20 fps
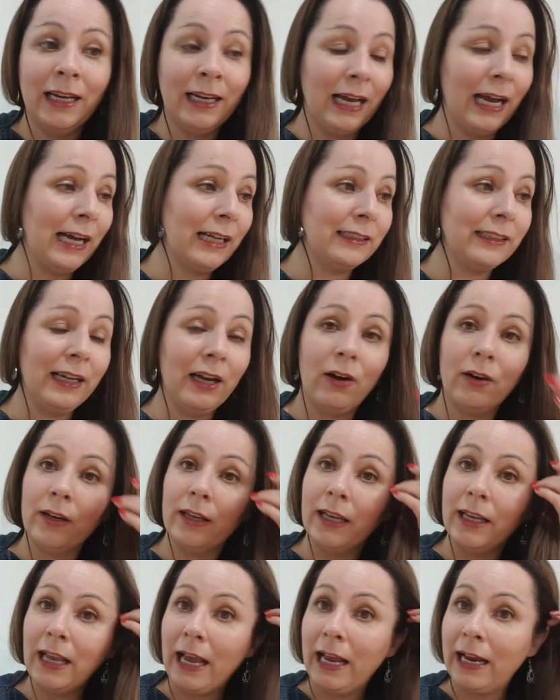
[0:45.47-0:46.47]
and add it
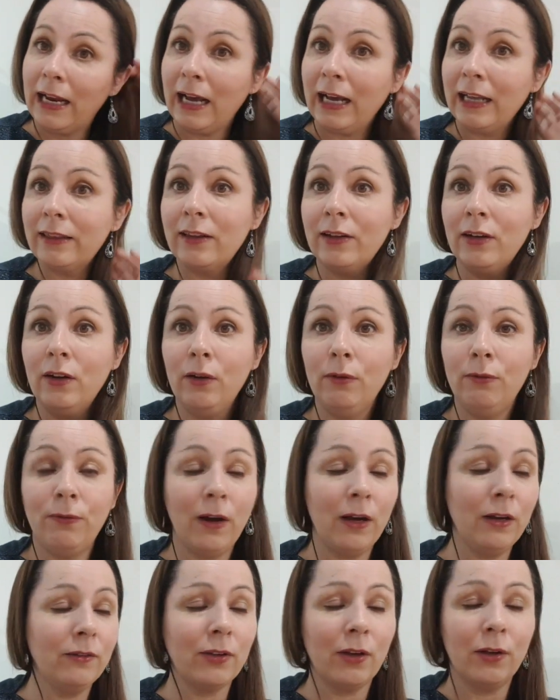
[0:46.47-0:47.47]
on again, add the new
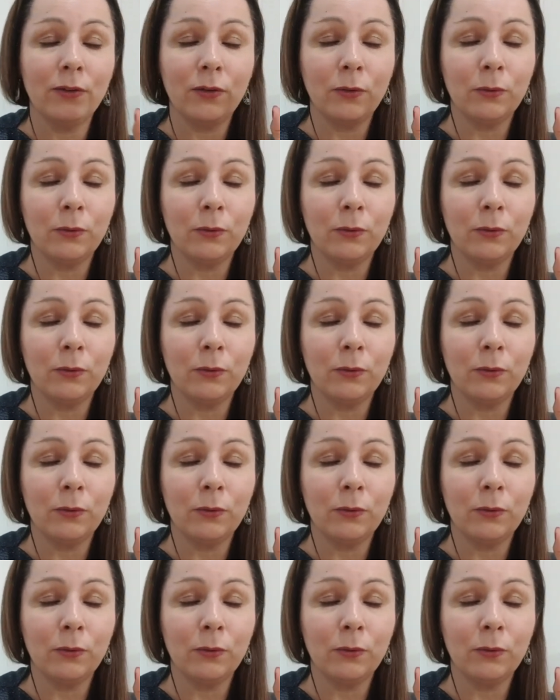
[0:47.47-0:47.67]
photo.